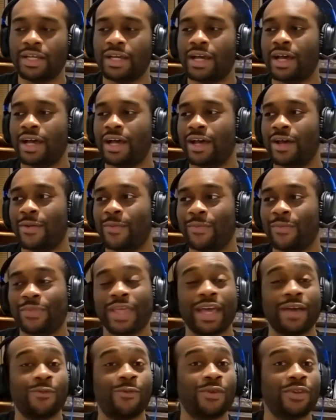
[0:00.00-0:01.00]
Um,
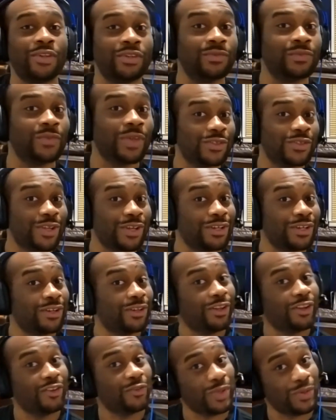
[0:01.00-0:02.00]
that one gonna
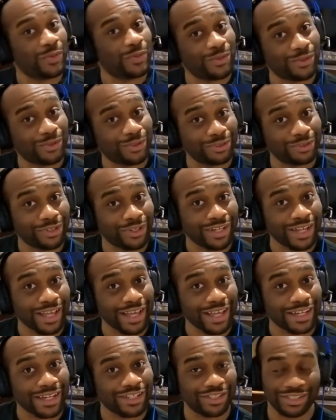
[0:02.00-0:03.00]
love people on
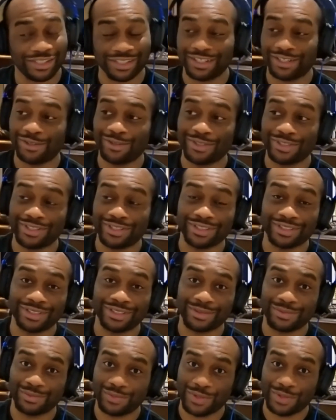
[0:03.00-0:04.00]
edge,
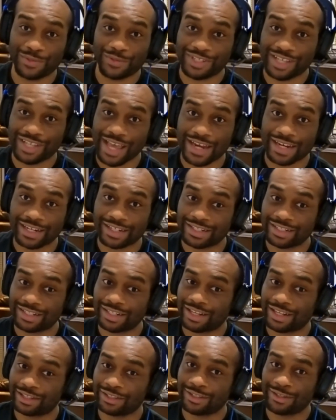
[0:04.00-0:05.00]
including people in Canada. They're
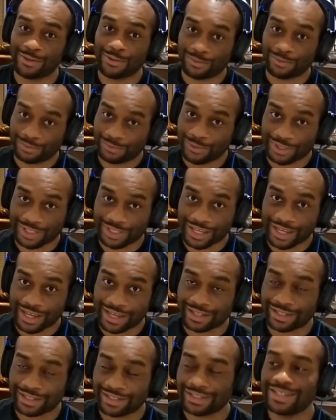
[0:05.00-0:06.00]
like, "Yo, what the
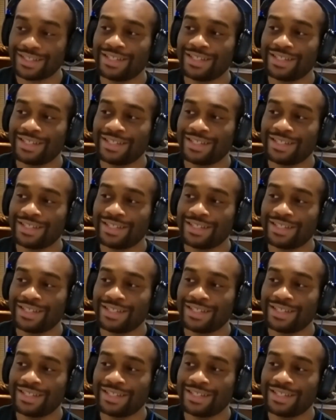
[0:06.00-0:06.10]
heck?"